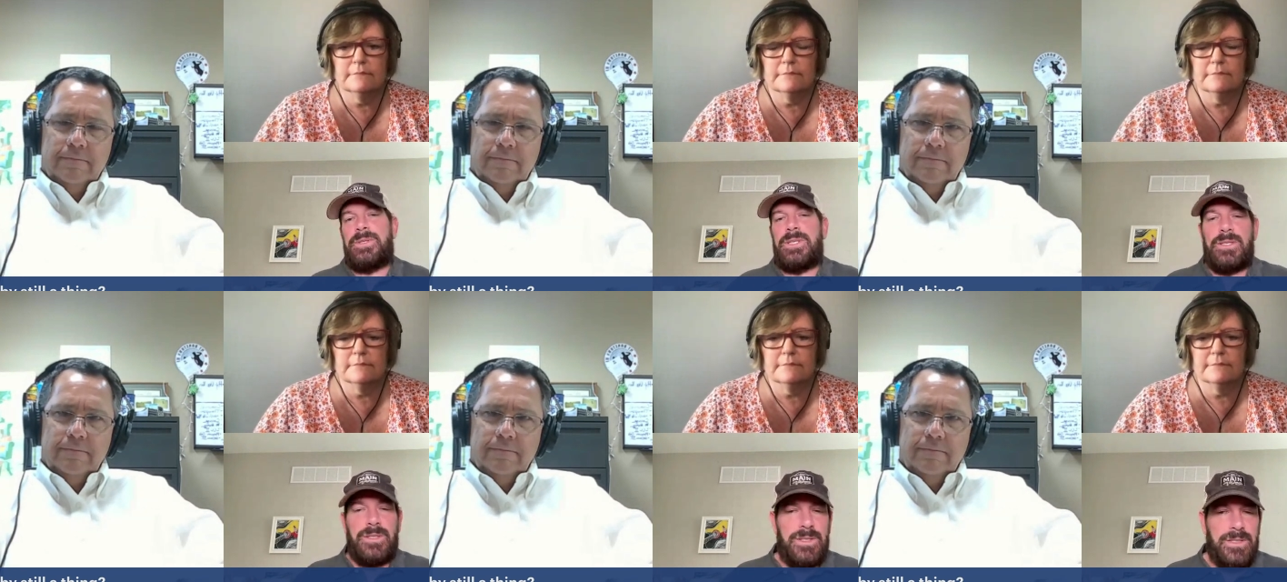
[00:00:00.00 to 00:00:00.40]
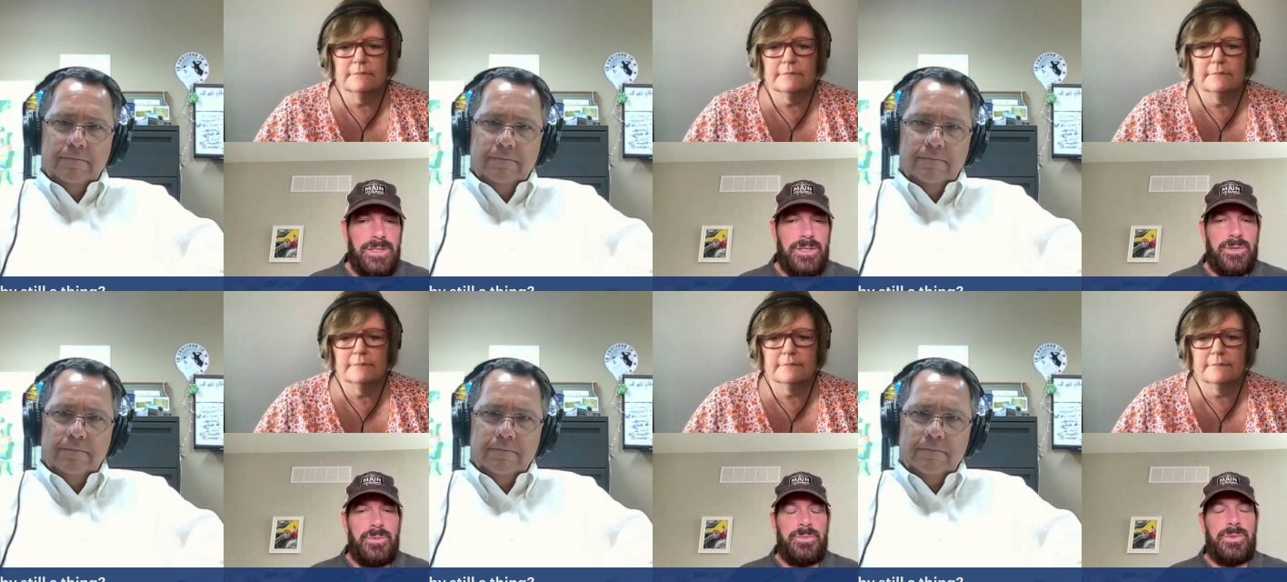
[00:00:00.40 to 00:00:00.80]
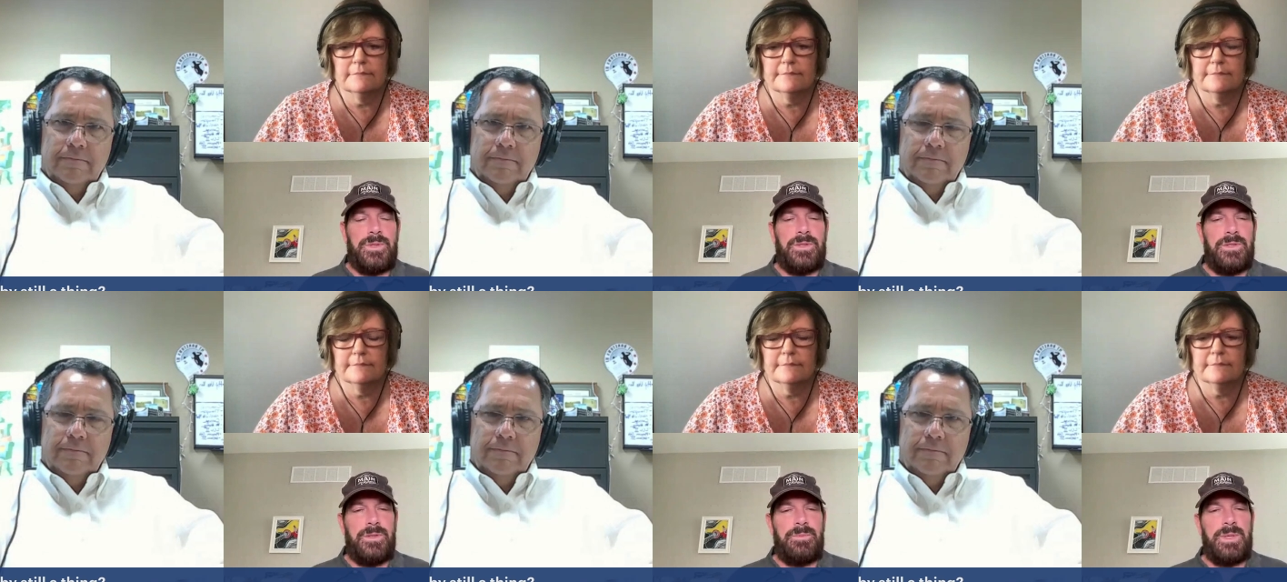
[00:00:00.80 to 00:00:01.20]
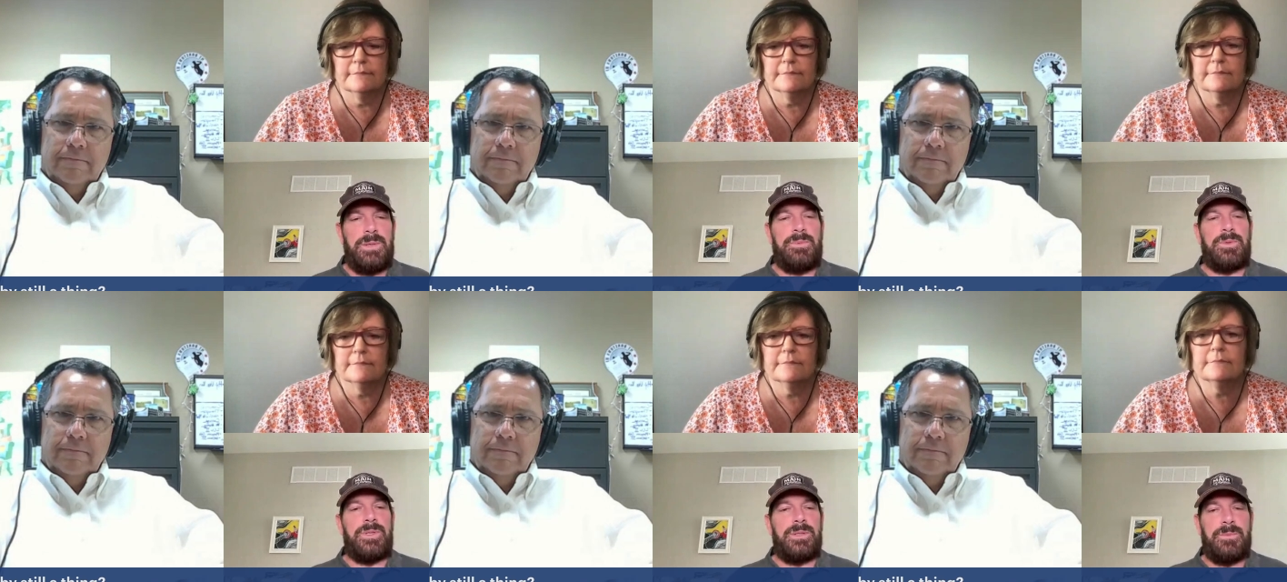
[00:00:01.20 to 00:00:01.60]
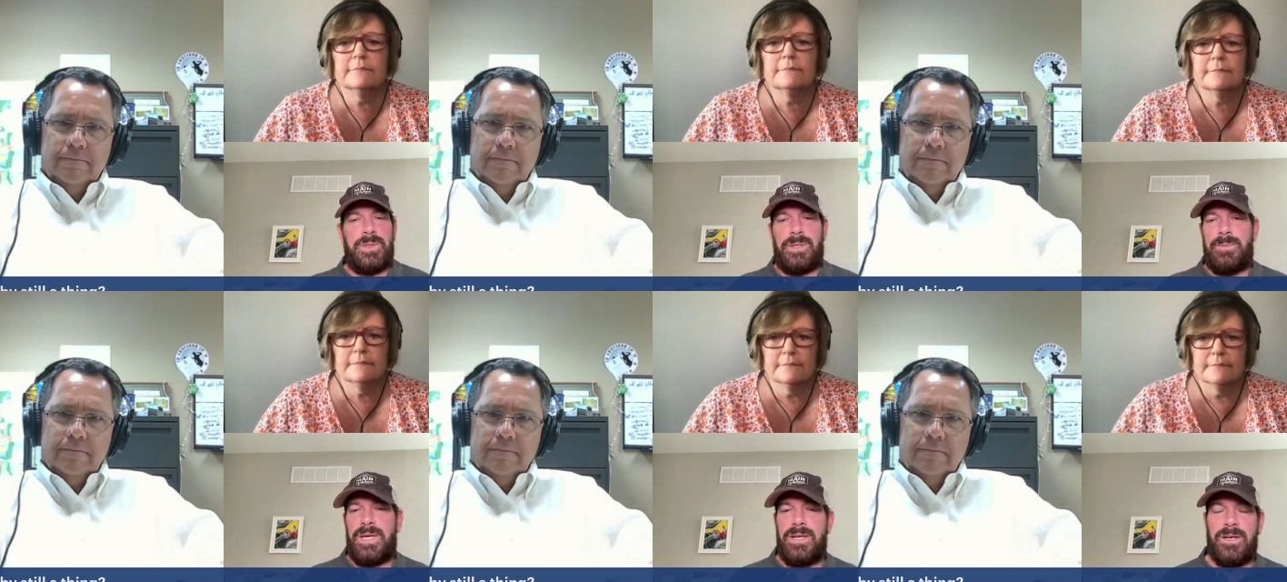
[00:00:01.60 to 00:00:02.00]
Speaker 1: But then you know the, the people and
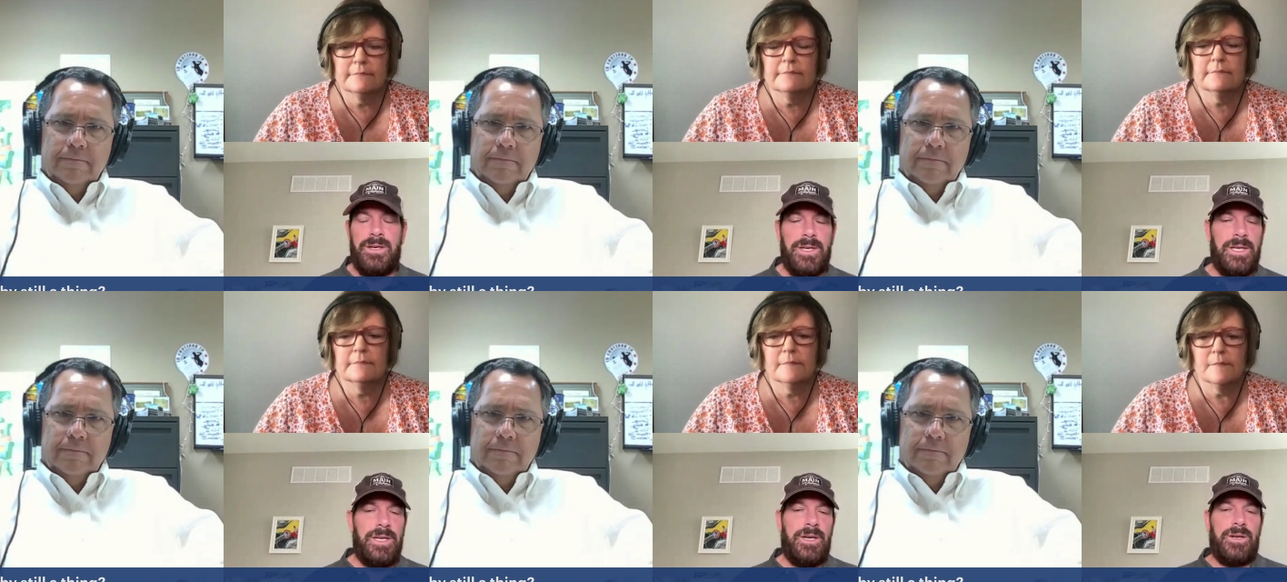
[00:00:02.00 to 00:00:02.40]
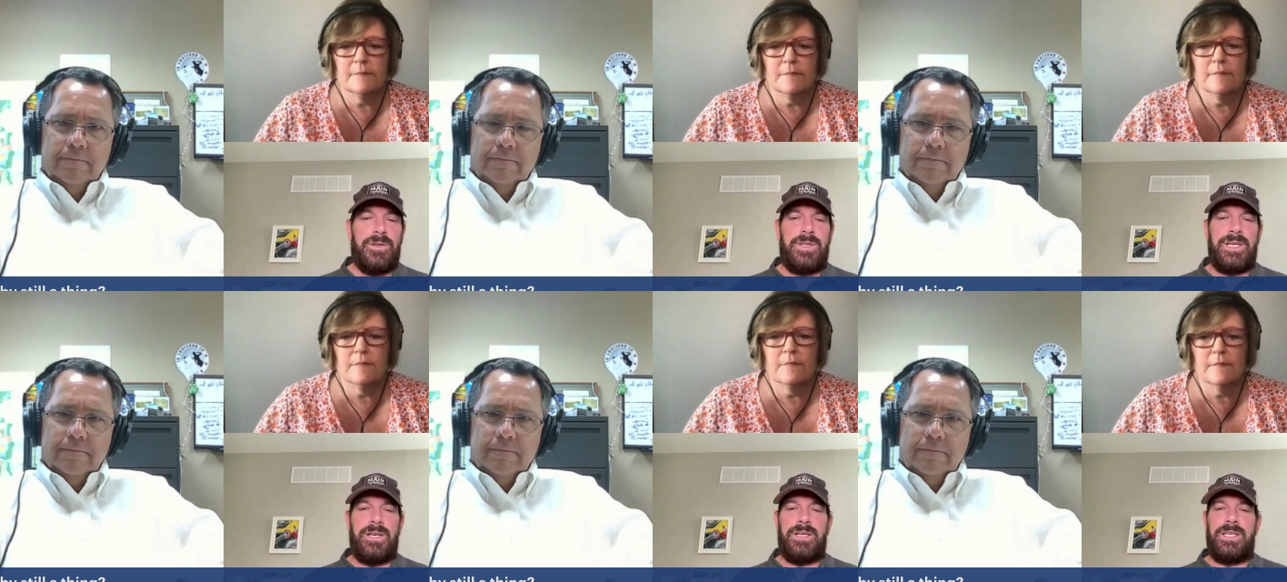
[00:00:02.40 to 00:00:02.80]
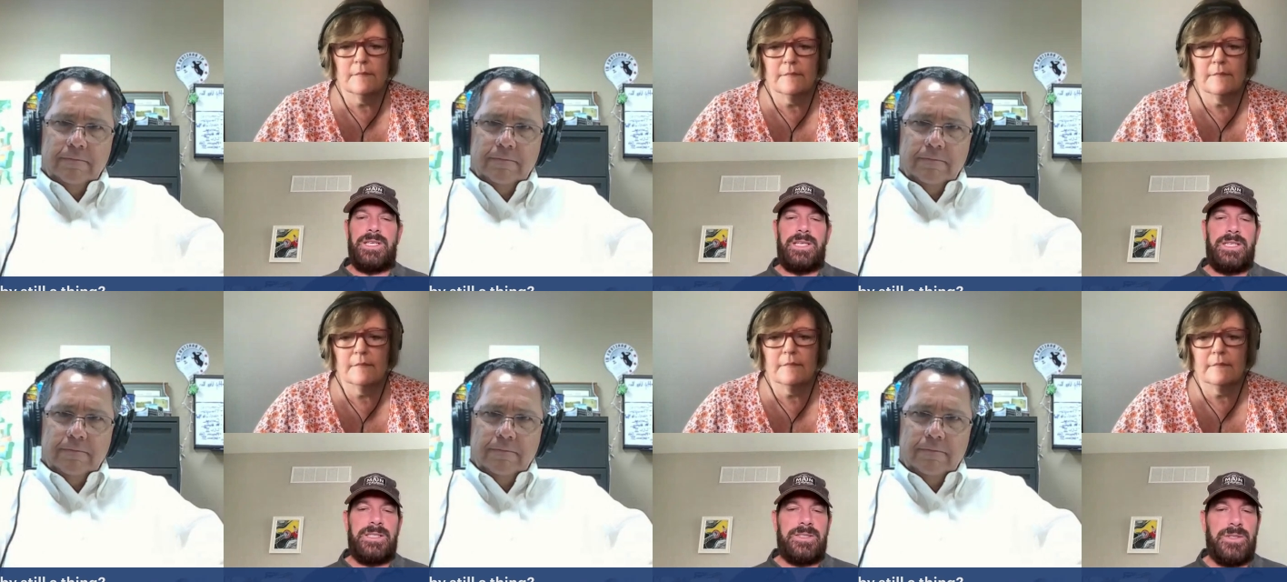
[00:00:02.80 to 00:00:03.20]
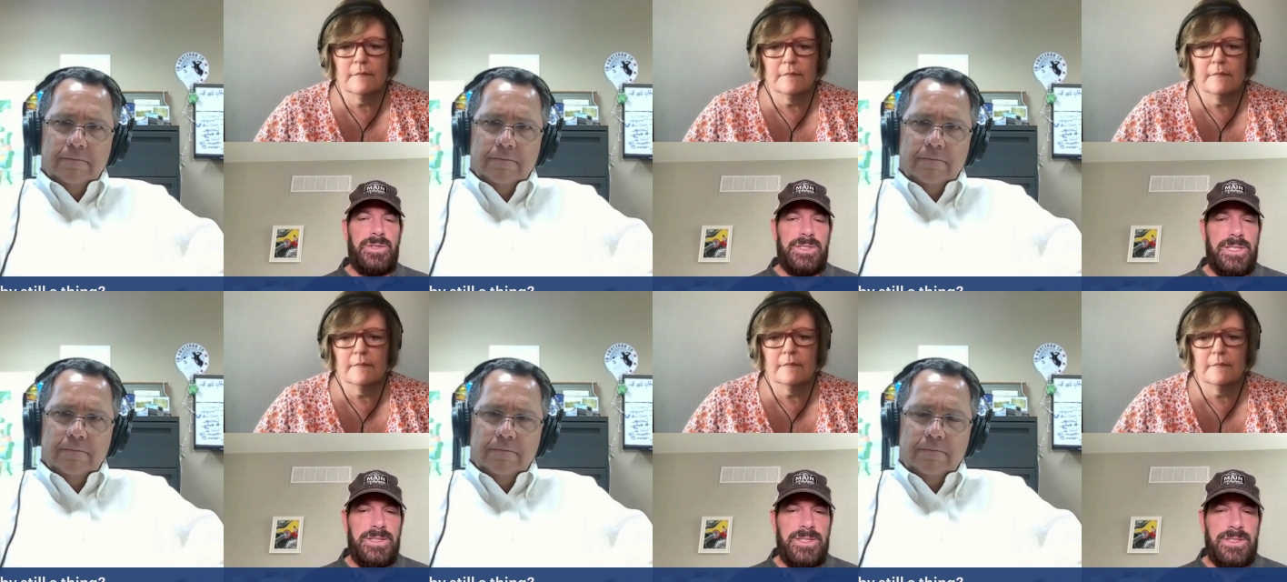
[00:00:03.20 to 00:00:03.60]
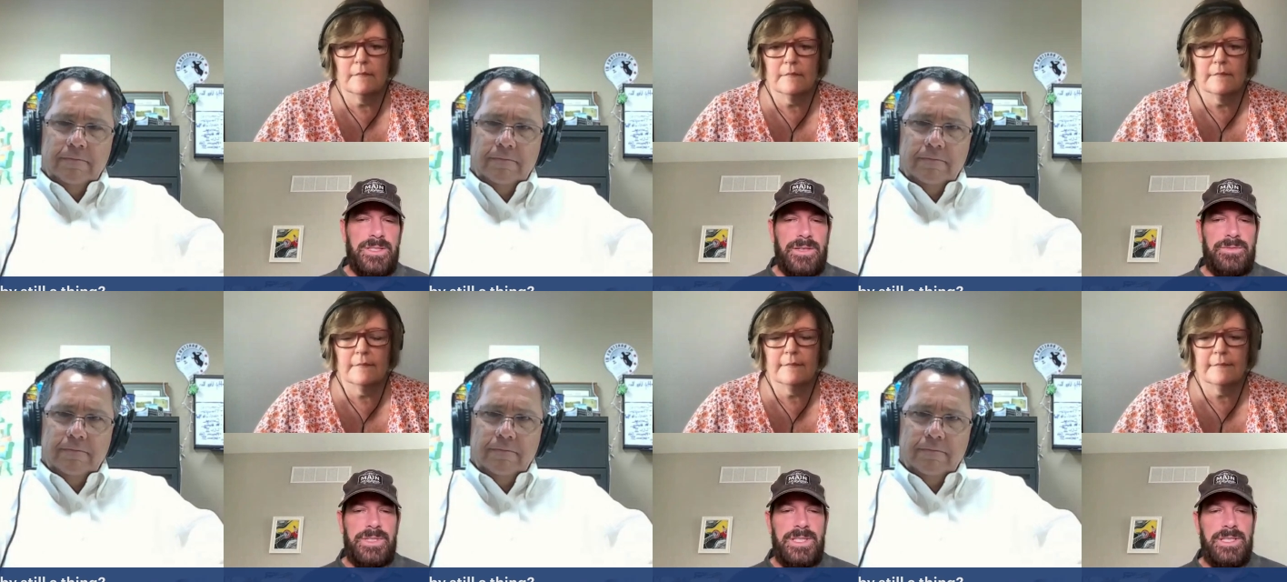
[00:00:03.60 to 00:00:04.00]
BMA are, are there, and, and it, so it's a
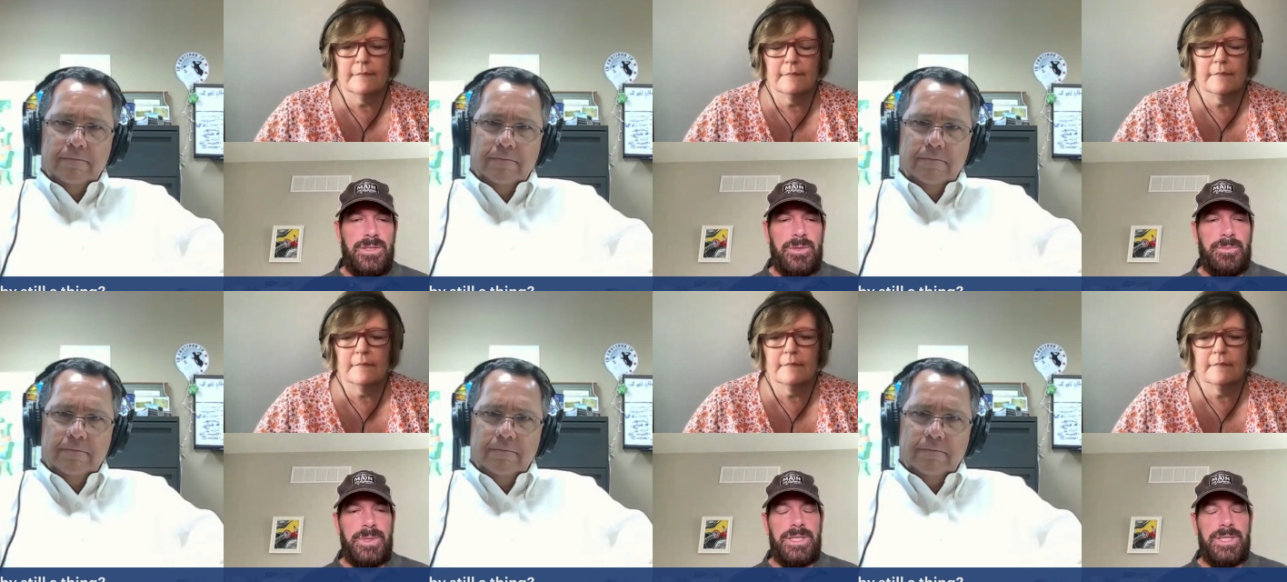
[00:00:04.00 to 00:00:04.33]
tough deal.